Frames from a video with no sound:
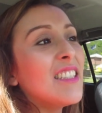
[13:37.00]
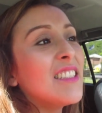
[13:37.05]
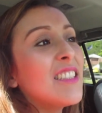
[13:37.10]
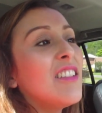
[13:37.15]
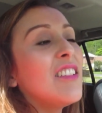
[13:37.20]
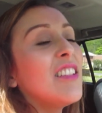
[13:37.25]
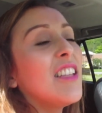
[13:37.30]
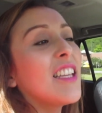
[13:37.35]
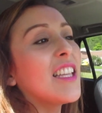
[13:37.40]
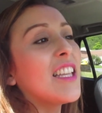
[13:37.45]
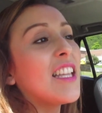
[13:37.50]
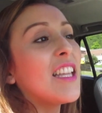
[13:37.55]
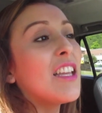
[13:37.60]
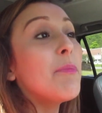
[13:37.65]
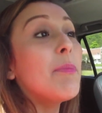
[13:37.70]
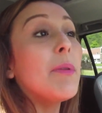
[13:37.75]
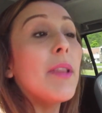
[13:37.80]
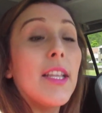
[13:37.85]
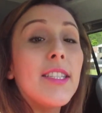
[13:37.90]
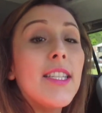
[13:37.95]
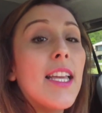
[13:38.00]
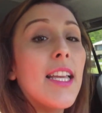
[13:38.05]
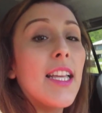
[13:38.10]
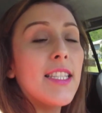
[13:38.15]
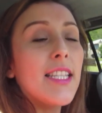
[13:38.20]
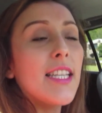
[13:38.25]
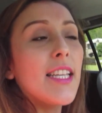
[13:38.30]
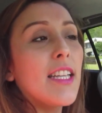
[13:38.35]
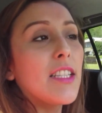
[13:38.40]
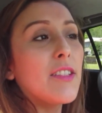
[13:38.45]
and like it. He'll be like, take
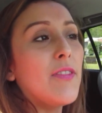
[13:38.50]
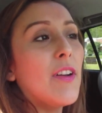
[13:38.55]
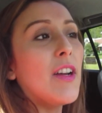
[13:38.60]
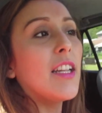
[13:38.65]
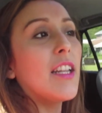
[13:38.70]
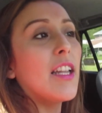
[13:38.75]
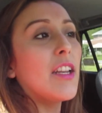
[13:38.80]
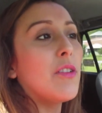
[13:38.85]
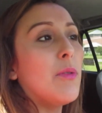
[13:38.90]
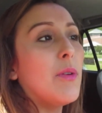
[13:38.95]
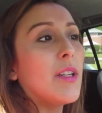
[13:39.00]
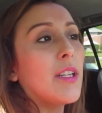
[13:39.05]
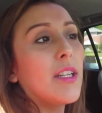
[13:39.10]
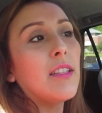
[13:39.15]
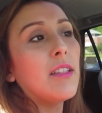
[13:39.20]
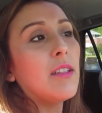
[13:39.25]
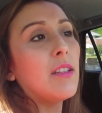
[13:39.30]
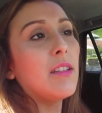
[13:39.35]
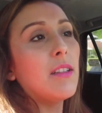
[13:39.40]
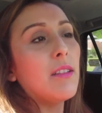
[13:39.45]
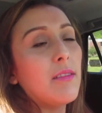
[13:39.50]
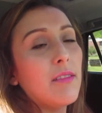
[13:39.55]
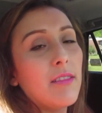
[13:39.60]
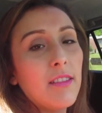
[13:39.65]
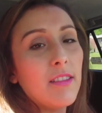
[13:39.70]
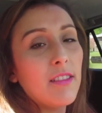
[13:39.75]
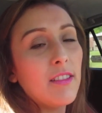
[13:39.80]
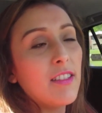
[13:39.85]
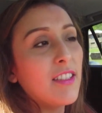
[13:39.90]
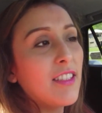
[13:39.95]
it, take it, it's fine. I don't want it. it.
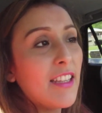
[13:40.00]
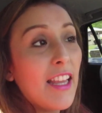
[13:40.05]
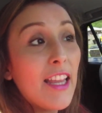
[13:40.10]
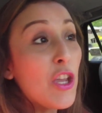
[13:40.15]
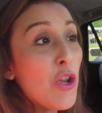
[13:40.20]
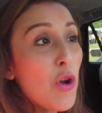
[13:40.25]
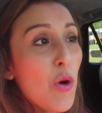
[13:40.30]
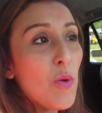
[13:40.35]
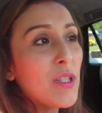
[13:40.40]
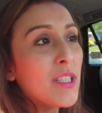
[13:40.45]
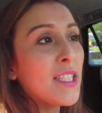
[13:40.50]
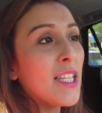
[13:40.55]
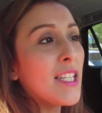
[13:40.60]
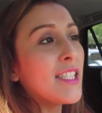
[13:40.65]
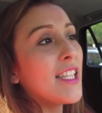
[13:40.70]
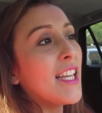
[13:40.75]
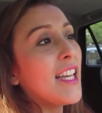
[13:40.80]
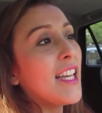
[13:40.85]
Like he always does